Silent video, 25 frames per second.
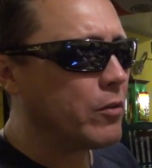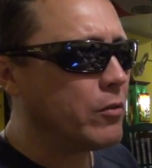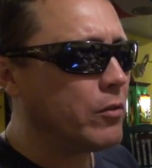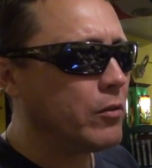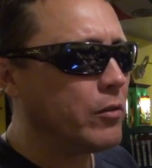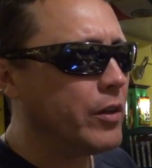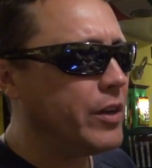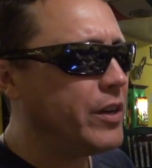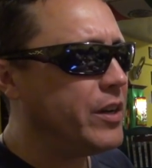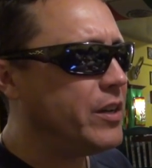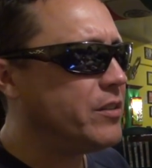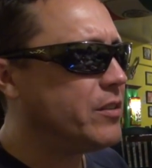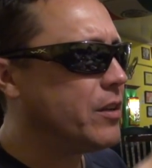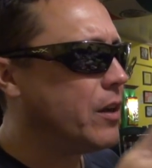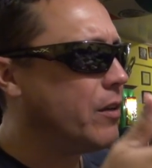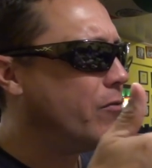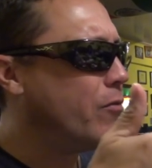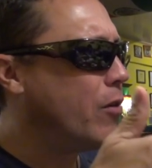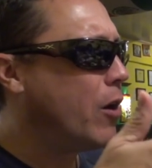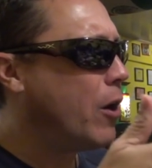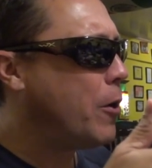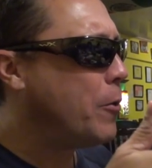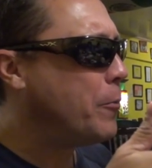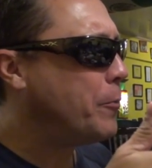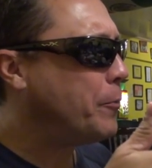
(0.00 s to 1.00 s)
The ladies
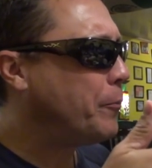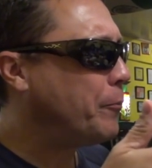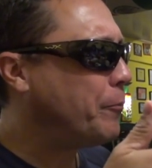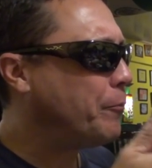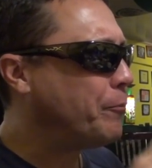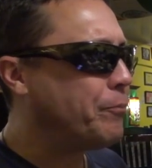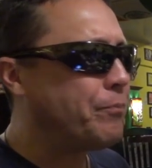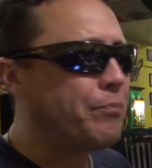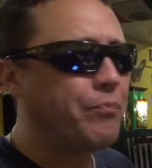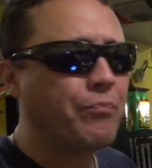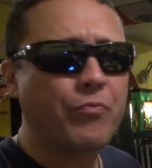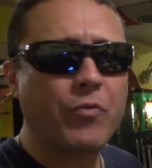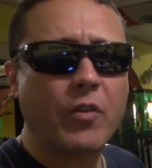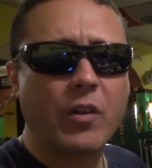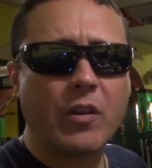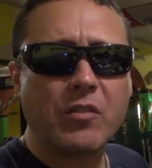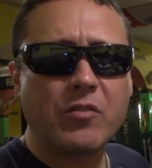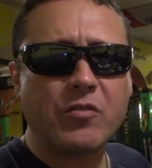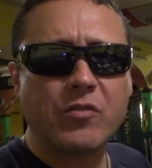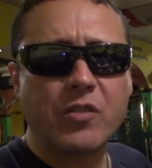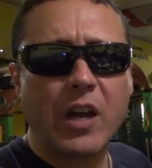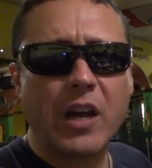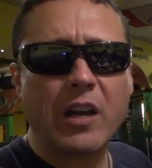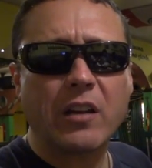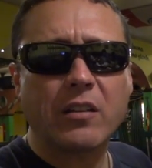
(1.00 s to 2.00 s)
have
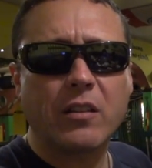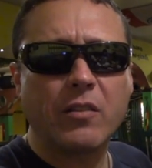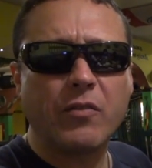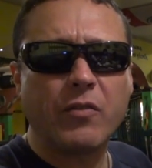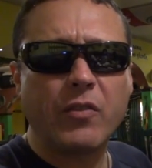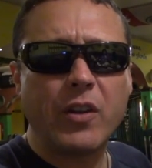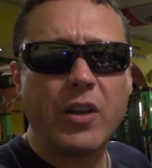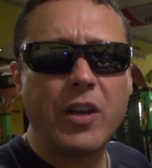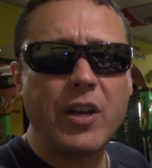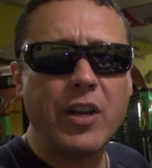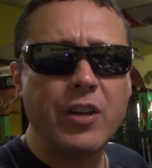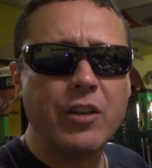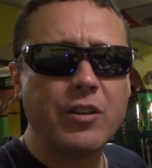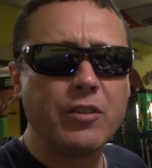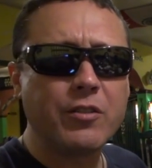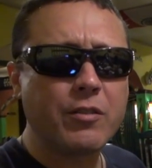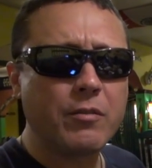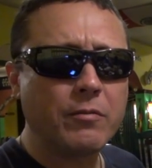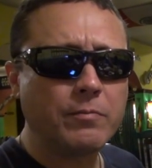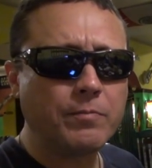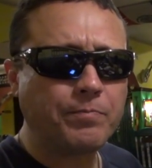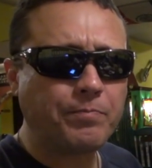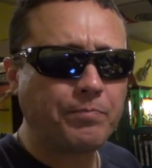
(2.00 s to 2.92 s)
attacked the fajitas.